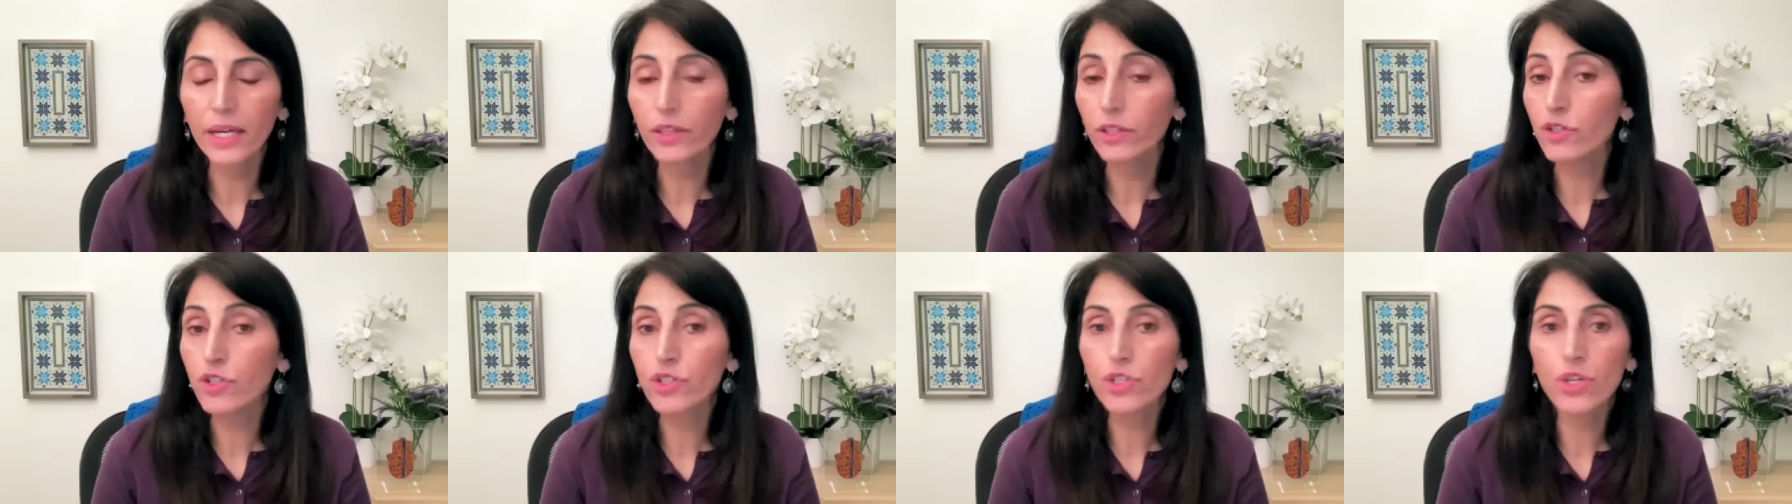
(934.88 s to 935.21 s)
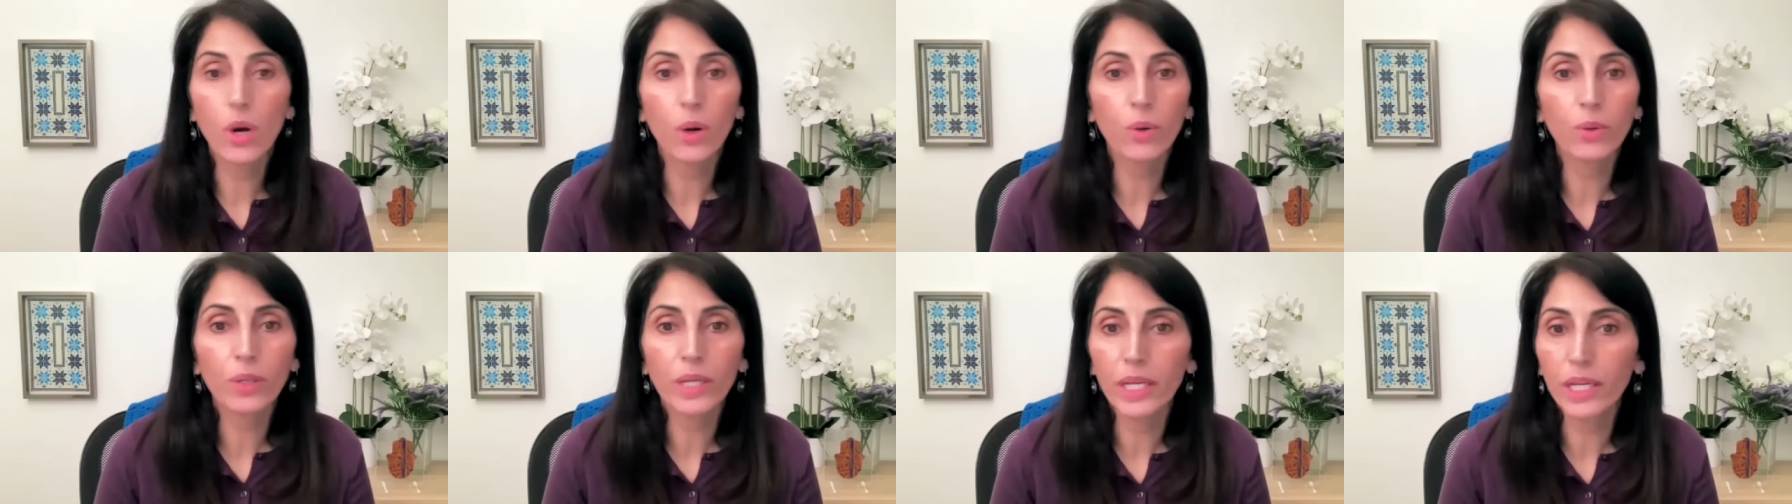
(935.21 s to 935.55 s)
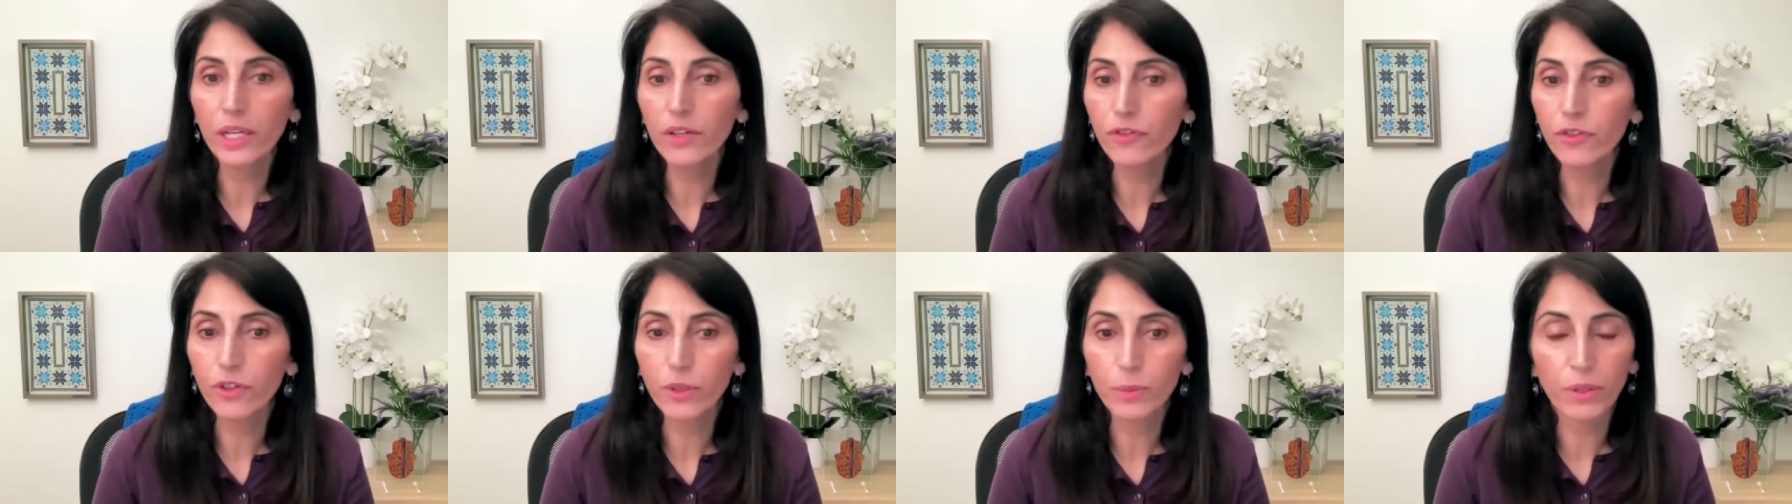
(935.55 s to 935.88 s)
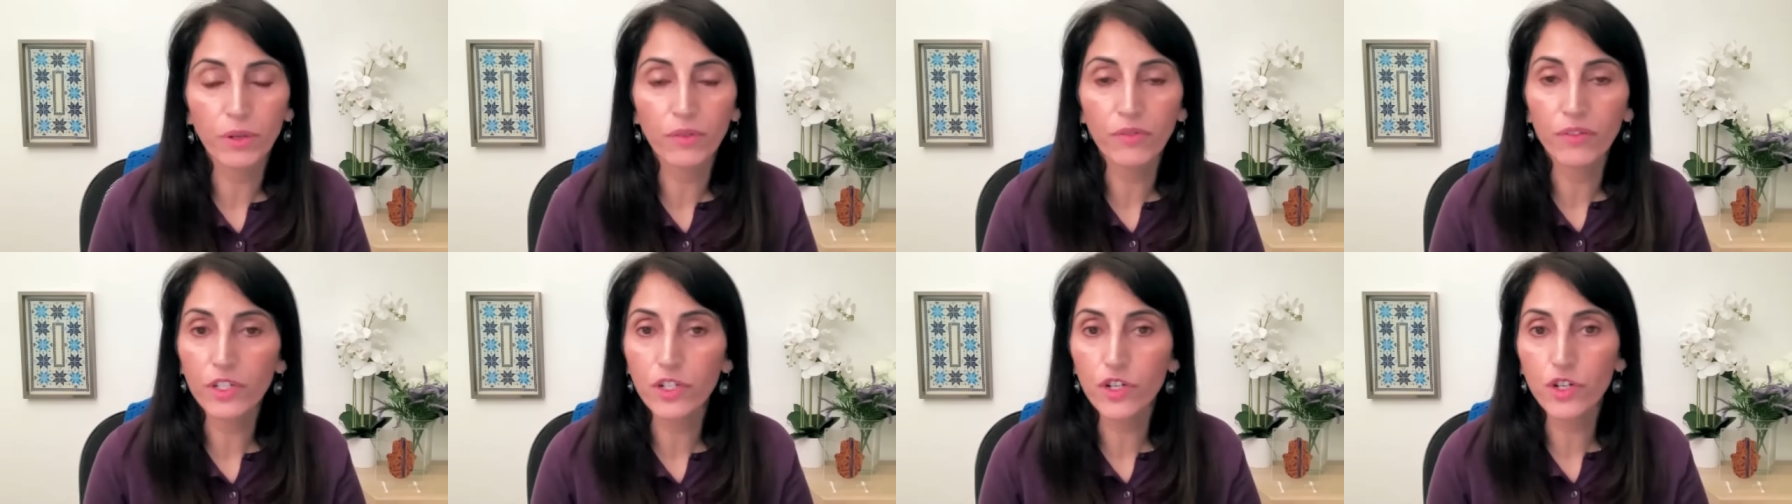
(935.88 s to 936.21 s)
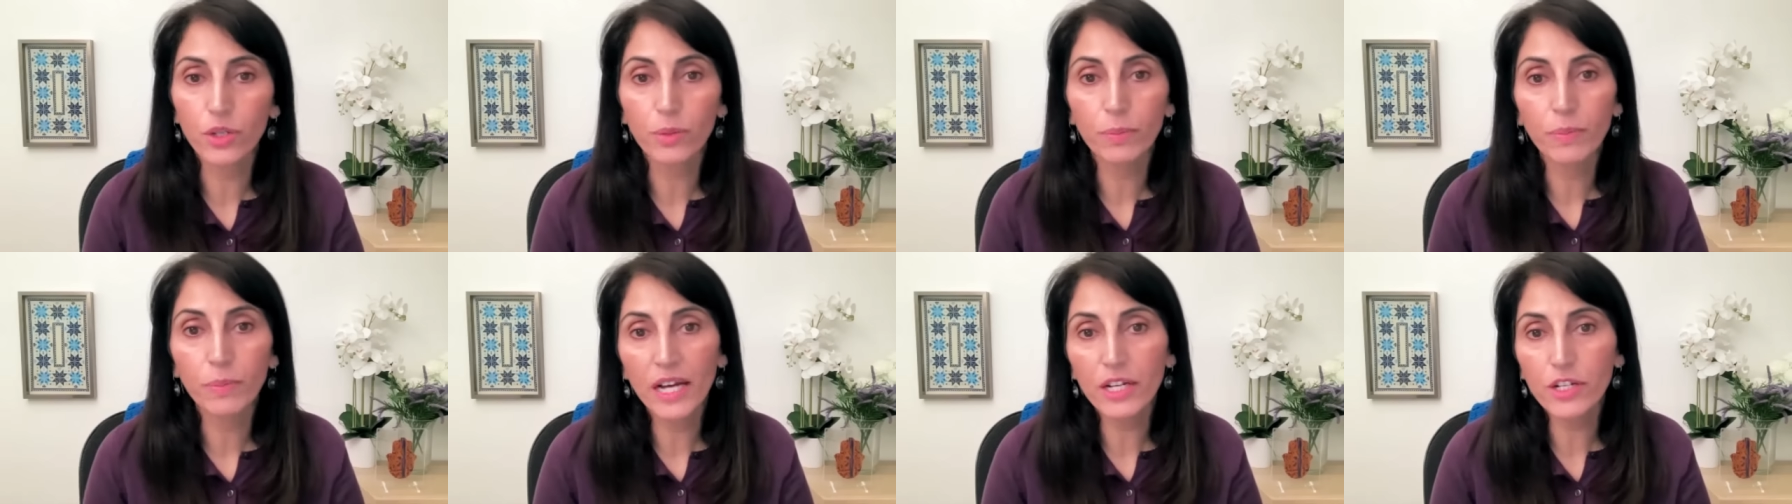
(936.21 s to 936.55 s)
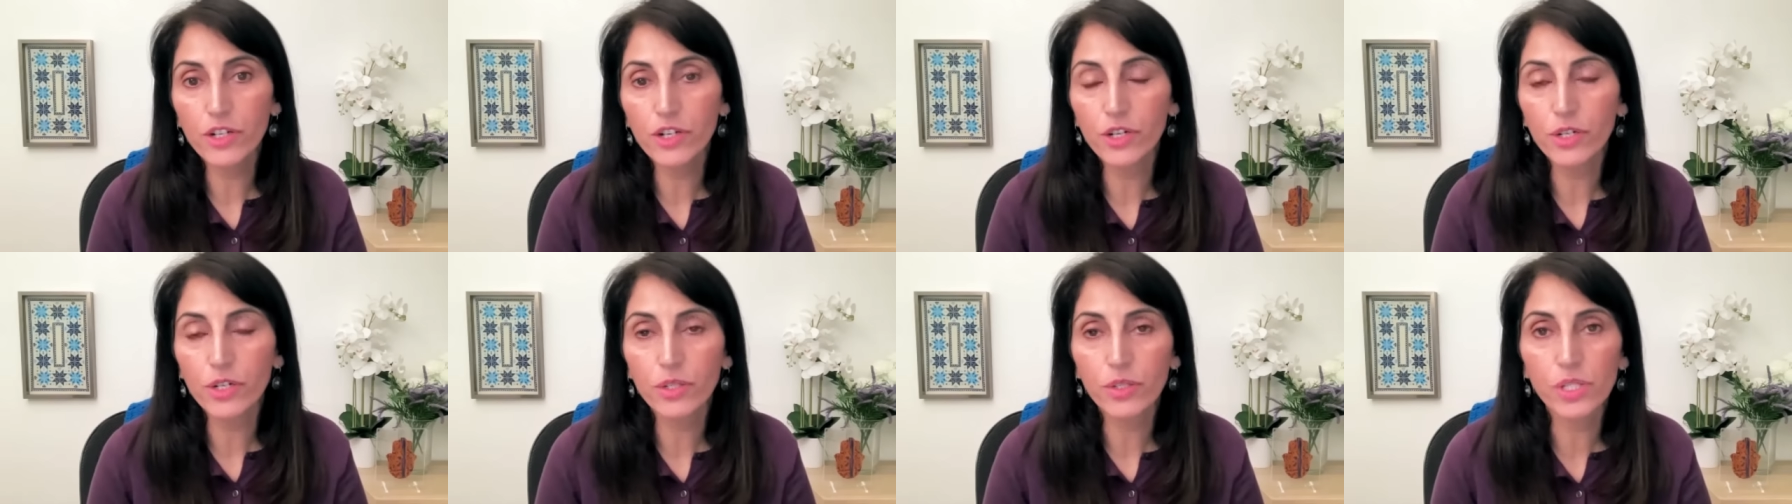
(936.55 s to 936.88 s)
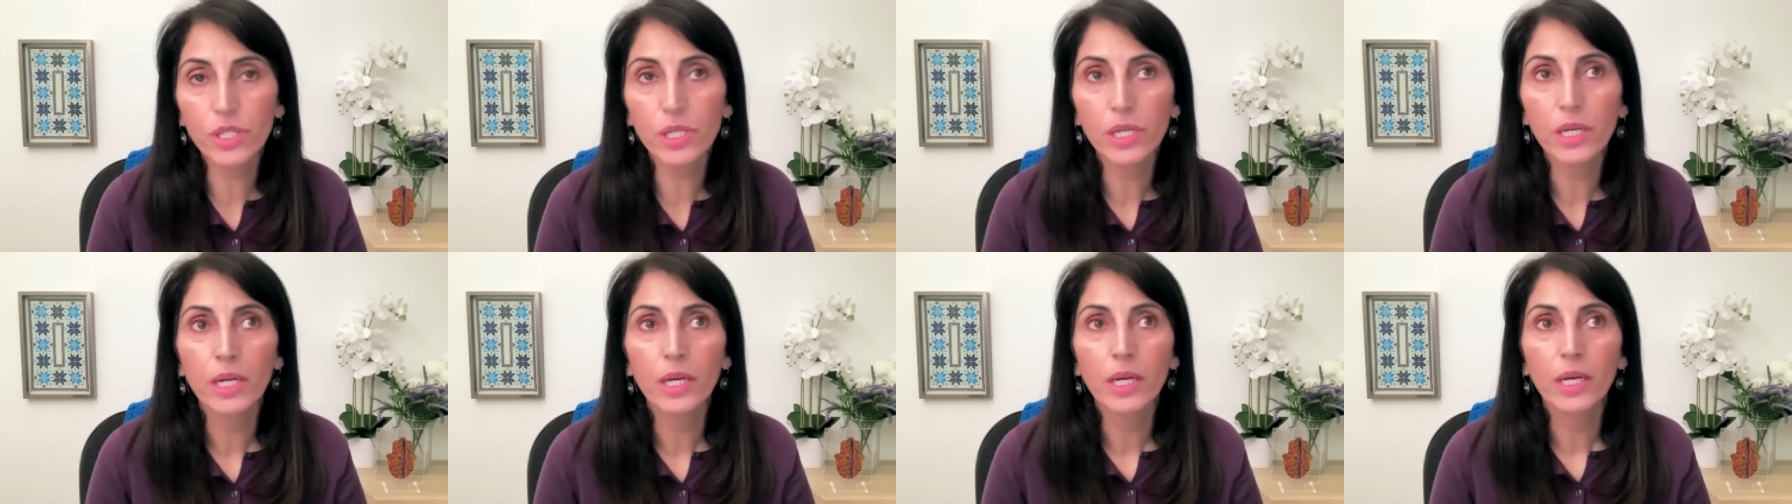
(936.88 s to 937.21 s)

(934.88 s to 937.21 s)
there's no need for provisional measures